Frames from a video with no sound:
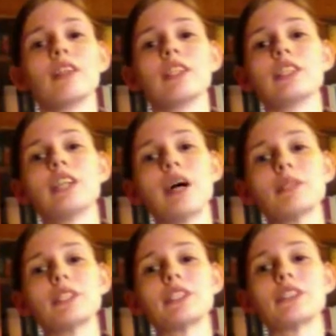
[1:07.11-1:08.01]
The
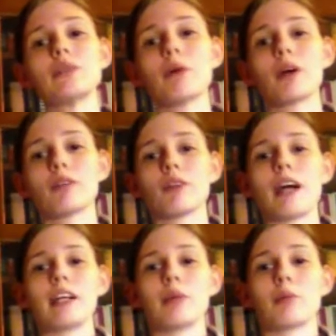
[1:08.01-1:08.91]
synopsis is the part of
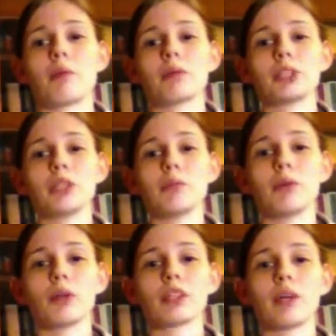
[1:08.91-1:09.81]
writing and publishing a
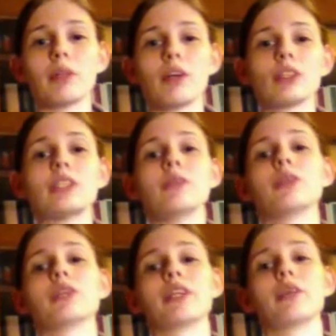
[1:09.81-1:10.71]
book that we all seem to
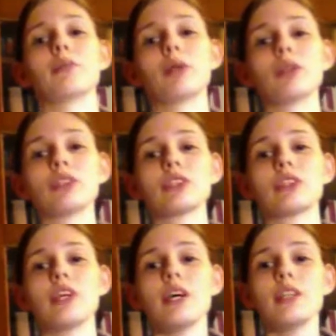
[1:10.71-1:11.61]
dread the most.
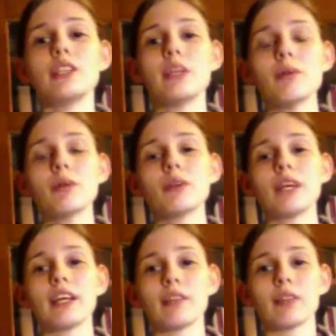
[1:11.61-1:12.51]
The typical
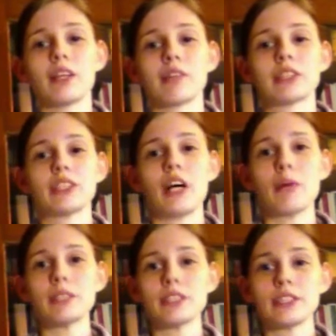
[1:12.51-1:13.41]
length of a cover
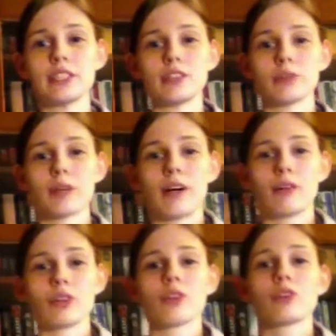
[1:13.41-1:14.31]
synopsis is
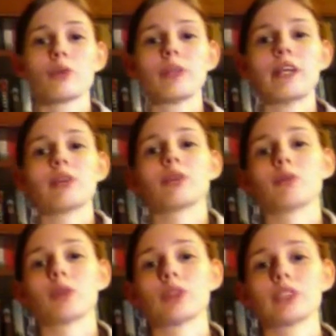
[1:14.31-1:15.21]
around 300
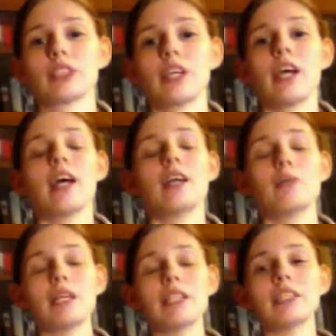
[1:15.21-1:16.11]
words, and it
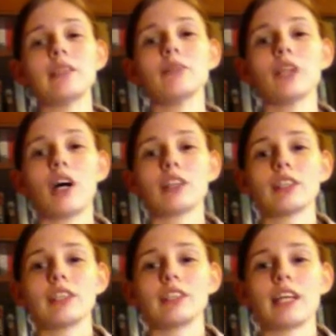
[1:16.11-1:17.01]
may seem
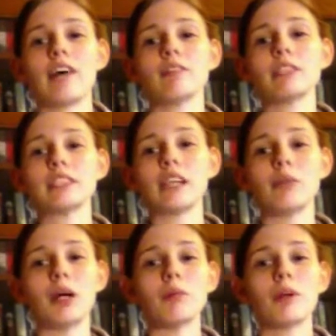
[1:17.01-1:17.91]
daunting to have to sum
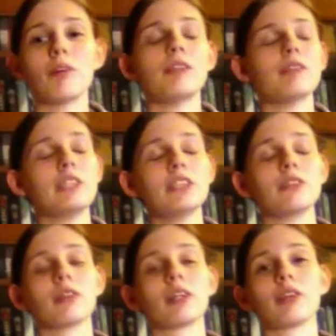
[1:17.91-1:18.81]
up a 50
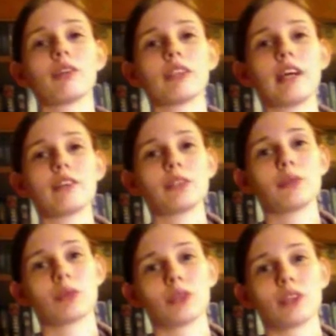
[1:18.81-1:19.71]
to 100,000
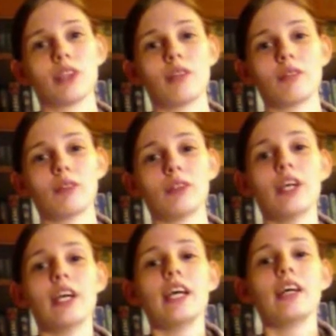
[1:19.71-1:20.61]
word novel
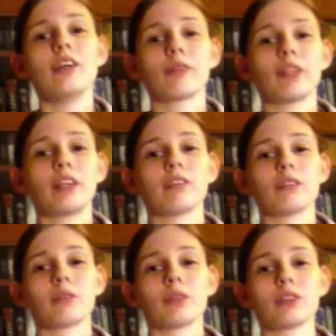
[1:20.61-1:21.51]
into
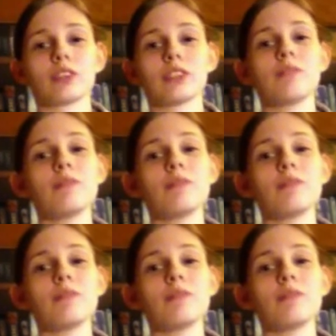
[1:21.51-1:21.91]
300 words.